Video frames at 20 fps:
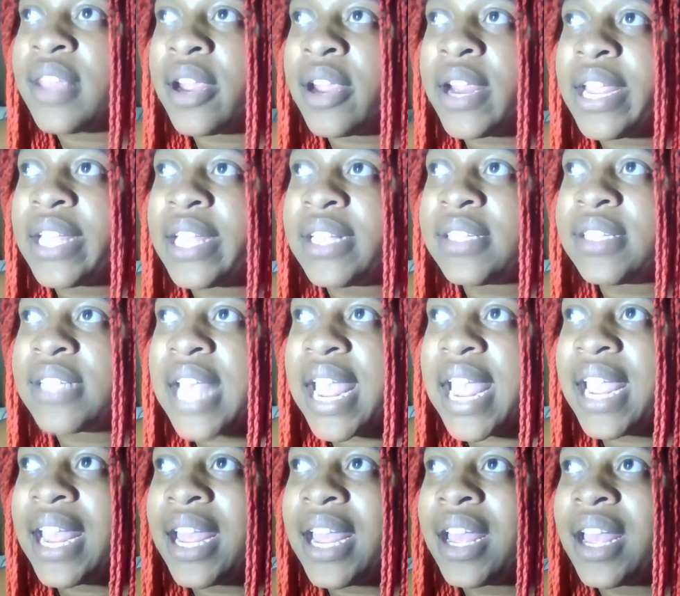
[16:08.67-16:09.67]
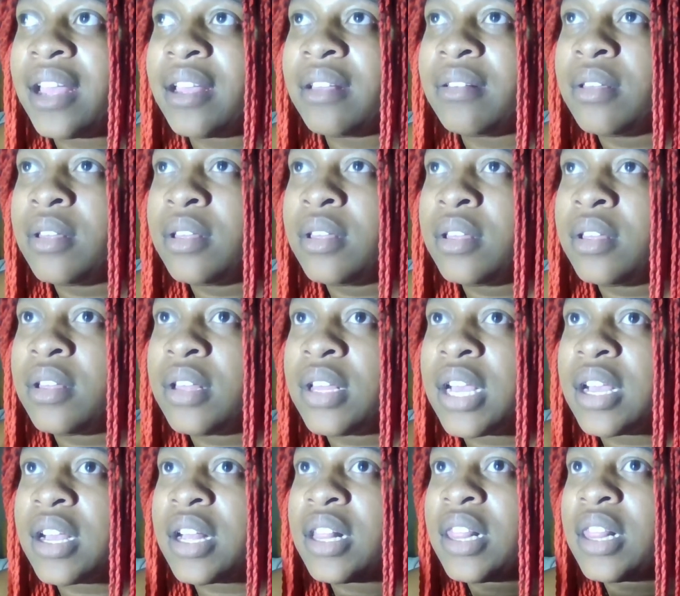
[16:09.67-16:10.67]
is a
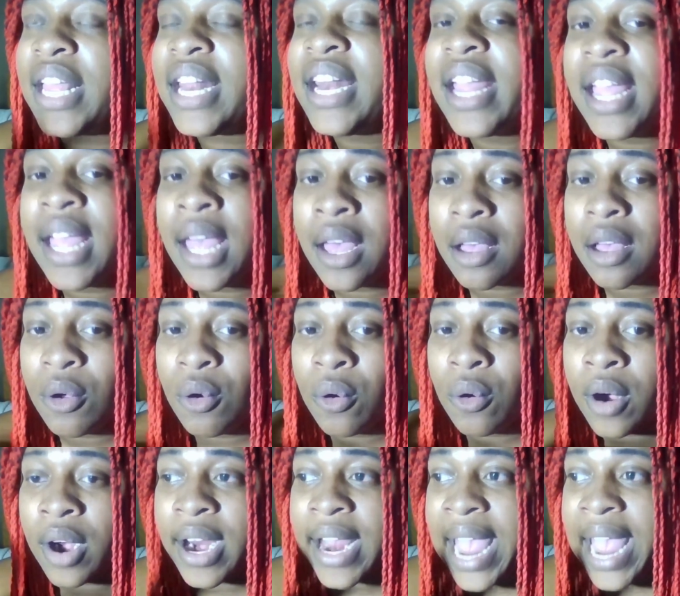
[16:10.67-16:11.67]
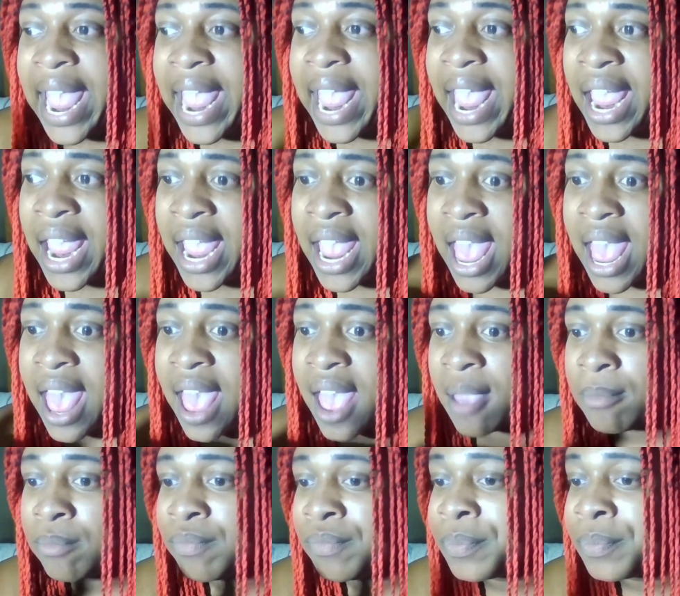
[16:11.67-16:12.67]
clinic or a
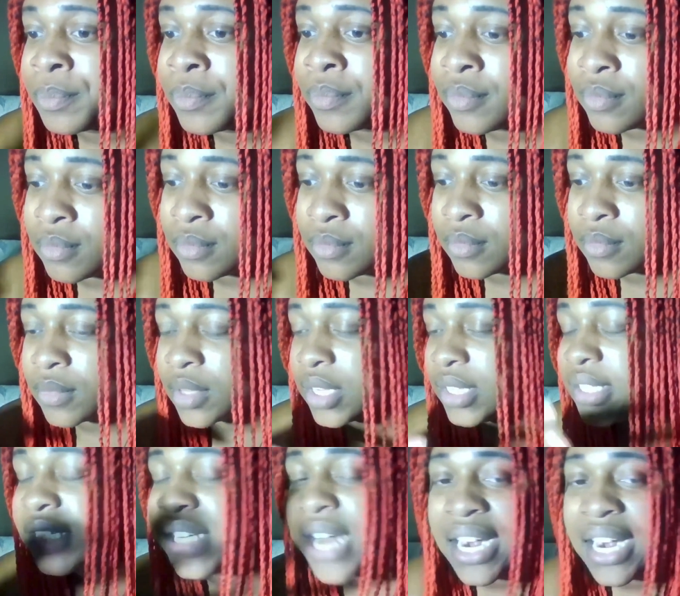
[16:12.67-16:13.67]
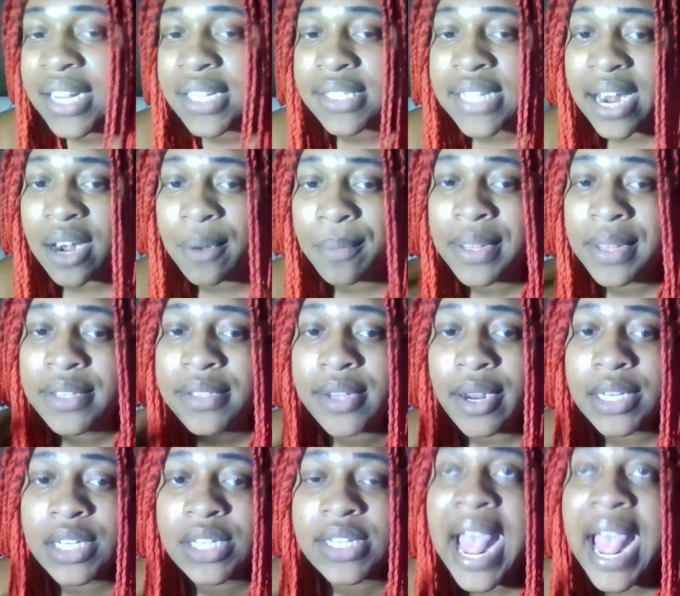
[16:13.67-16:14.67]
study site, a
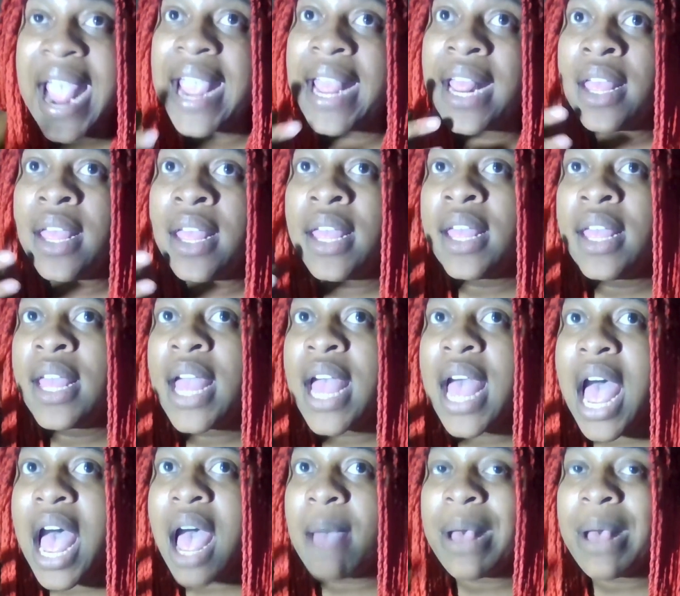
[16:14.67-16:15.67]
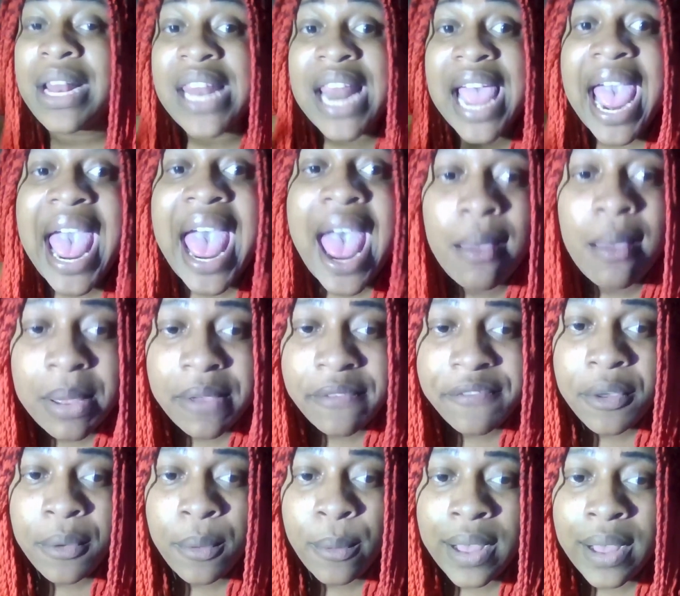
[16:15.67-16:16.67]
research site, a lab, if
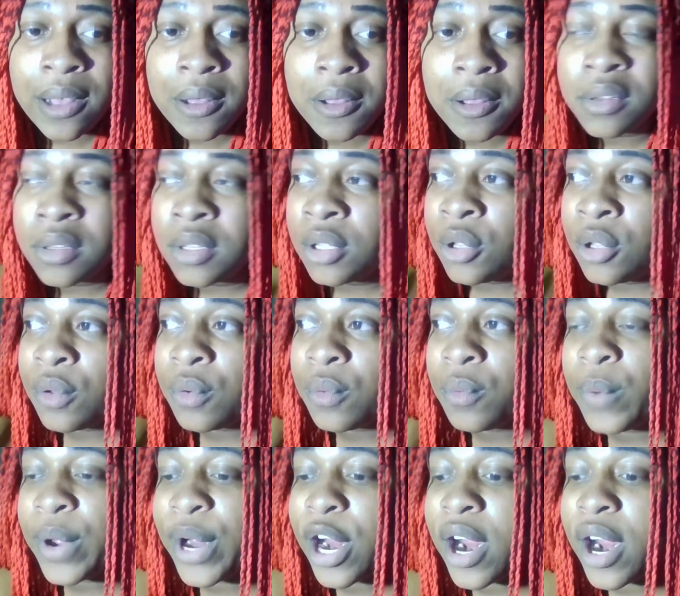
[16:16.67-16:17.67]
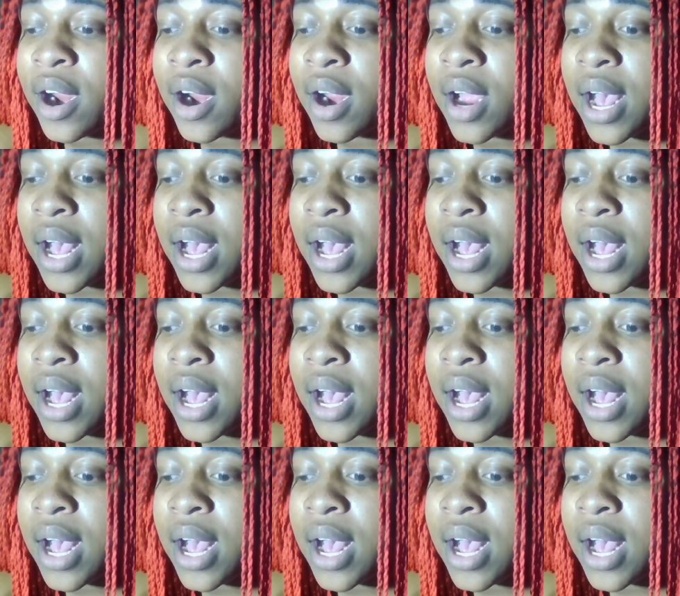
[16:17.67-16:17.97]
you will, where